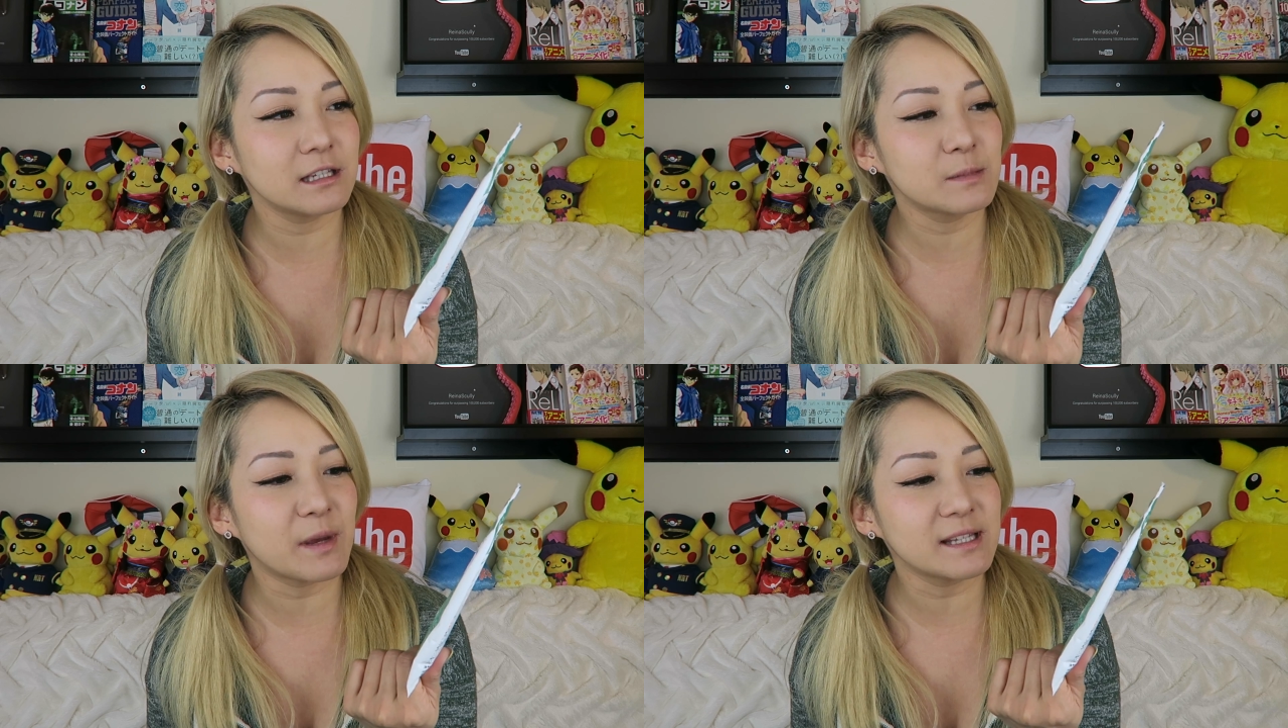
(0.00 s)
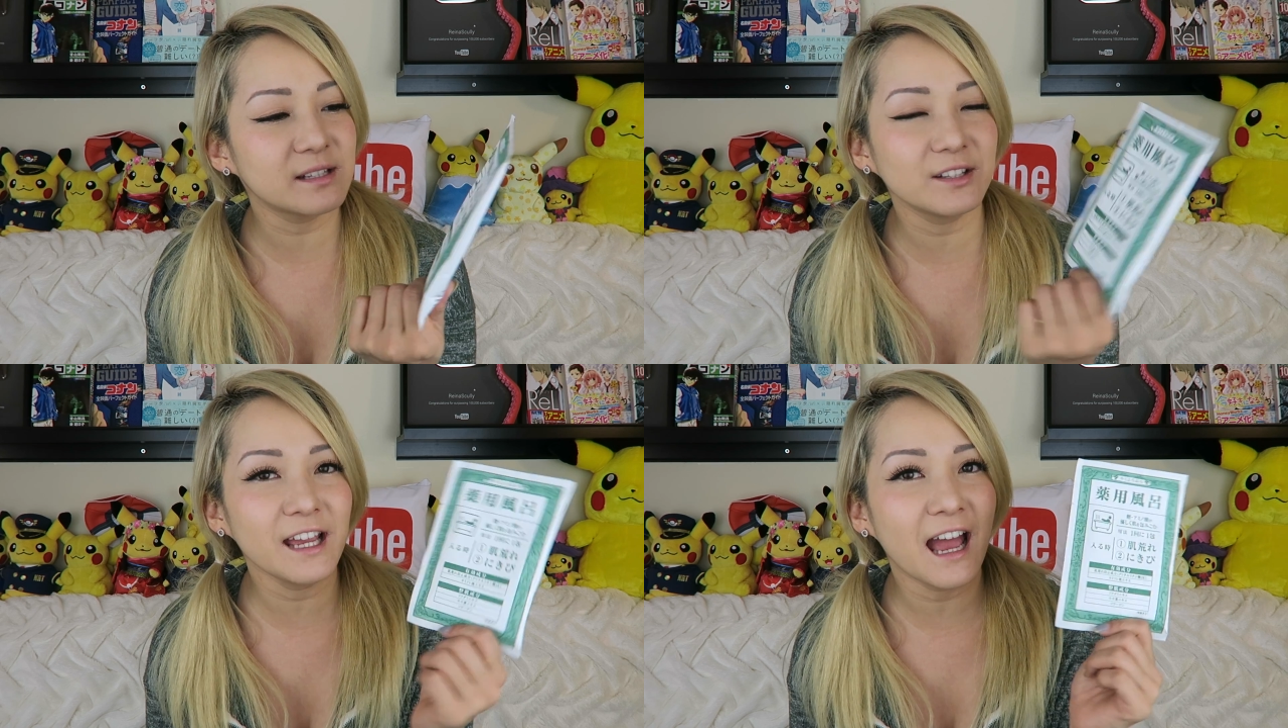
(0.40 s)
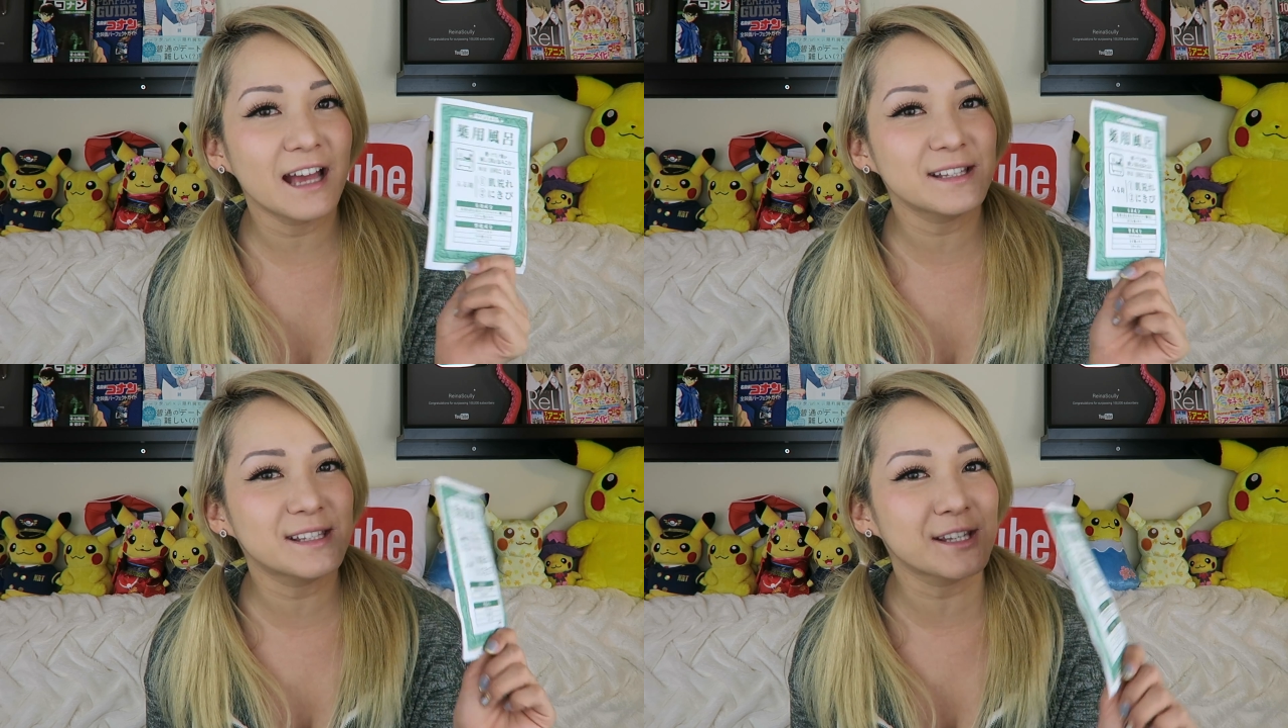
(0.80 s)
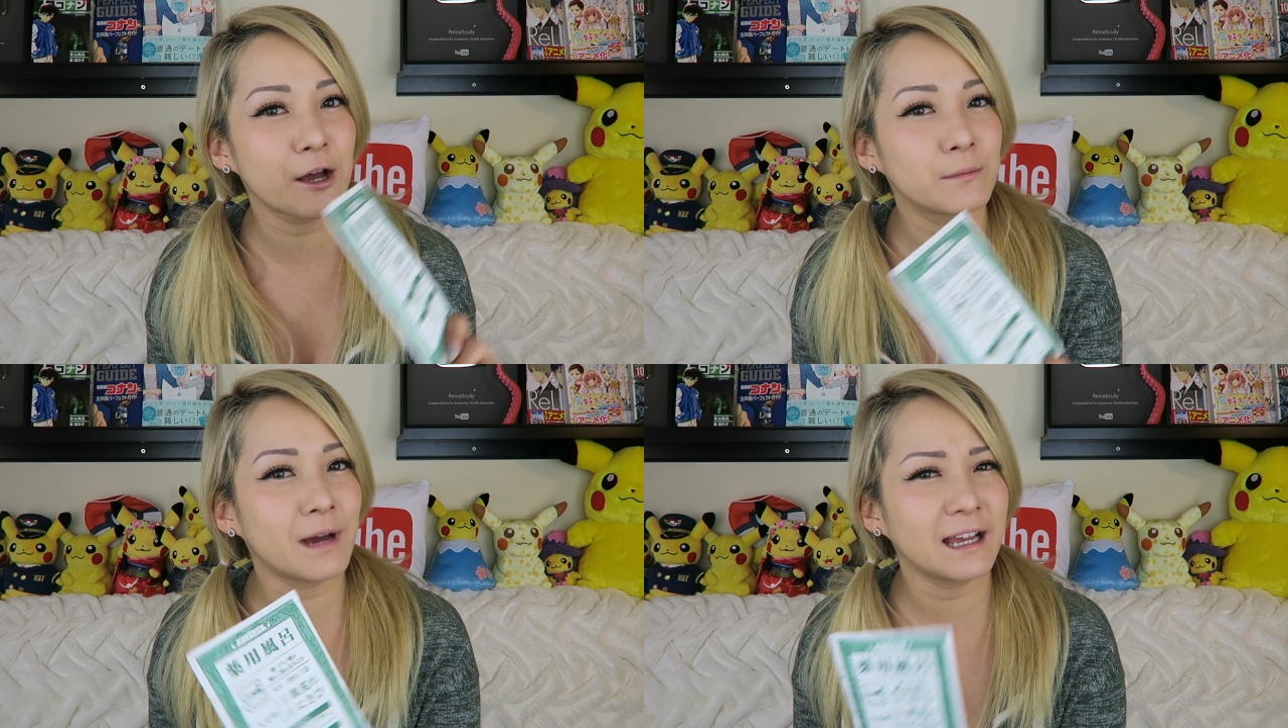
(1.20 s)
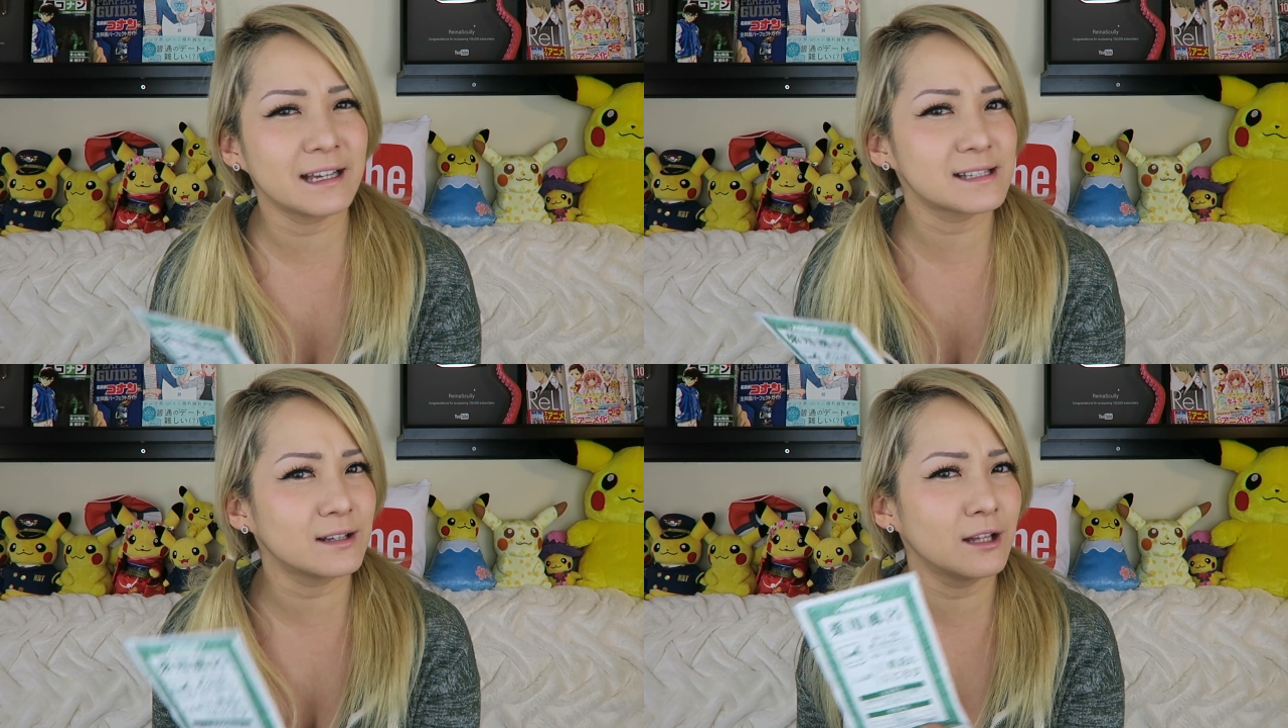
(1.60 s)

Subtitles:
this basically has some, I guess,